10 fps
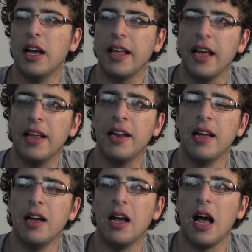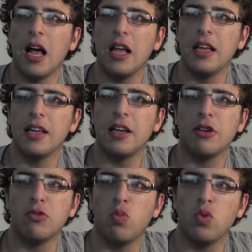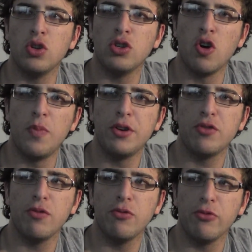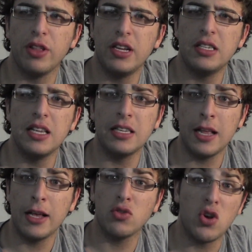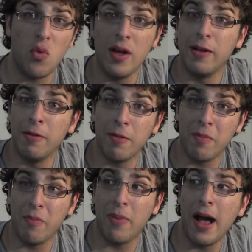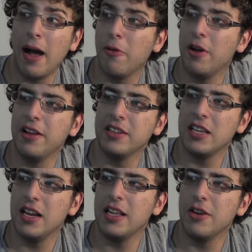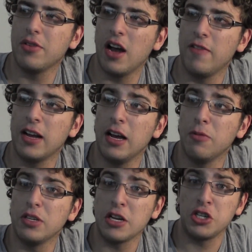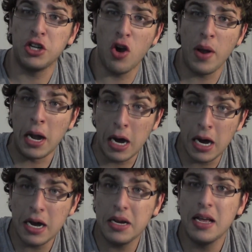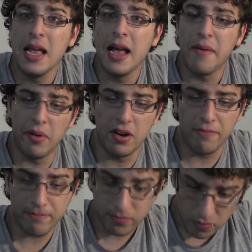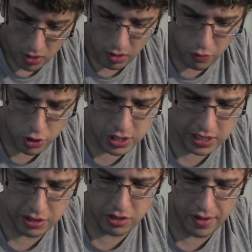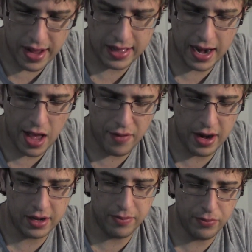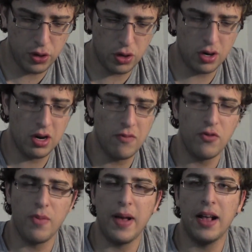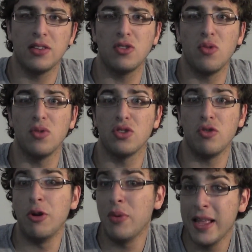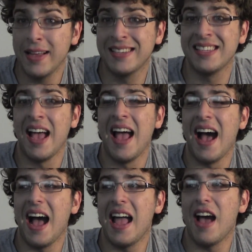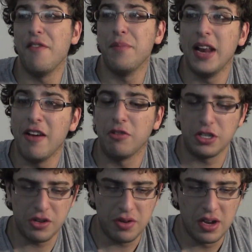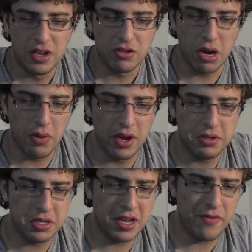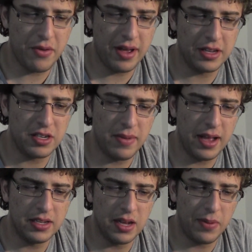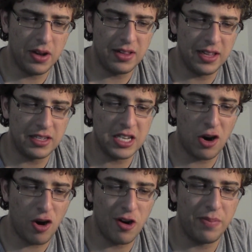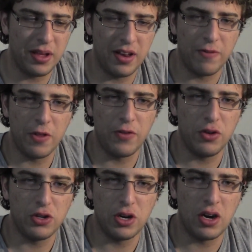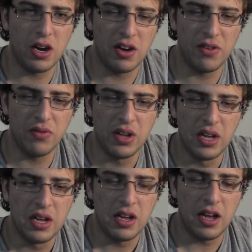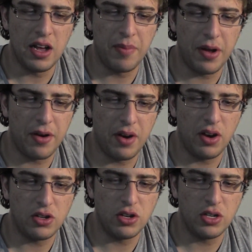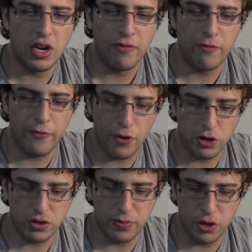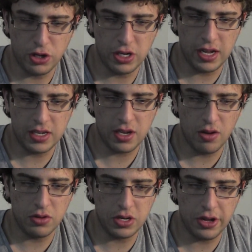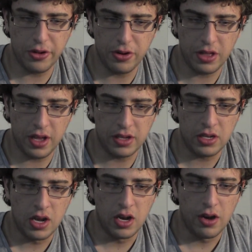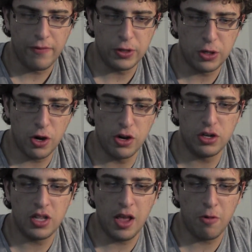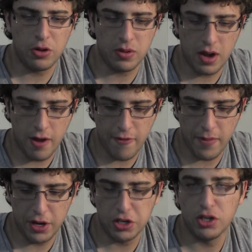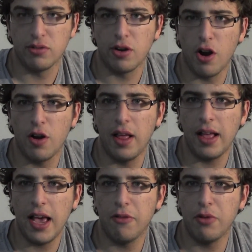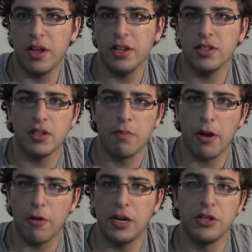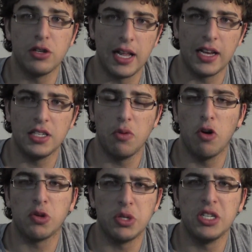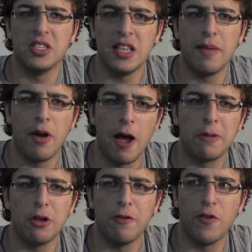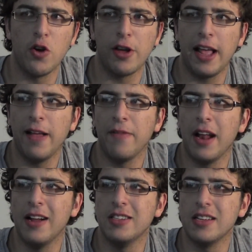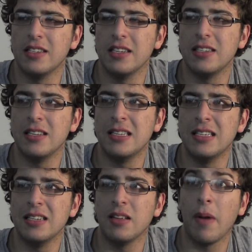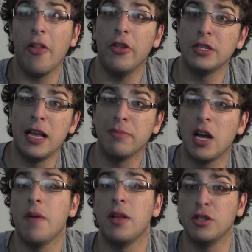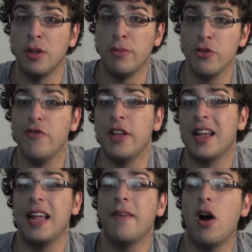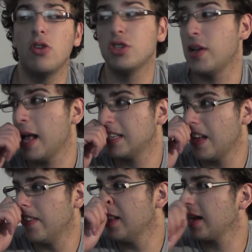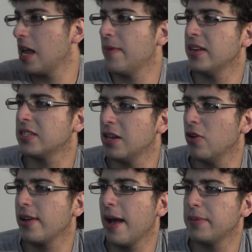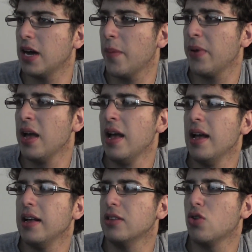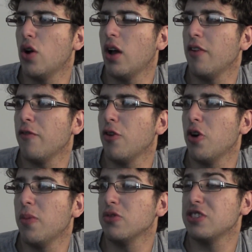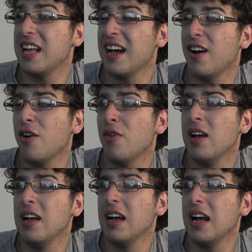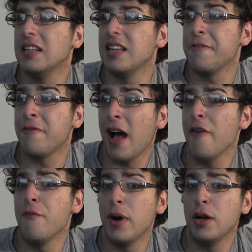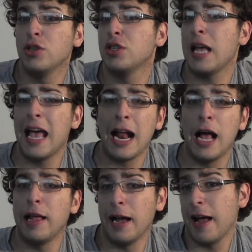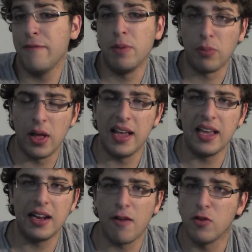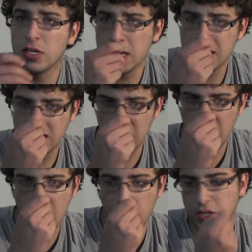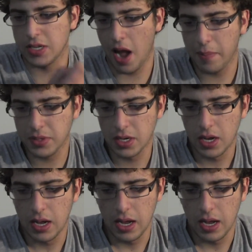Again, I was hoping to release this last week when when San Diego Comic-Con was actually going on, but Fortunately, due to the fact that I haven't had a computer for the past almost three weeks, I haven't been able to. So I wanted to give you guys some heads up on things that are planned for the future of uh, Power Rangers For as merchandise goes and other things. For starters, there were some confirmations regarding nWay's Power Rangers Legacy Wars, which is the popular phone game that has existed since about the same time as the movie came out. So yes, that, that game has still kept up. It's going on for almost now, I'd say five months, and I, I've been playing it ever since, and I haven't stopped.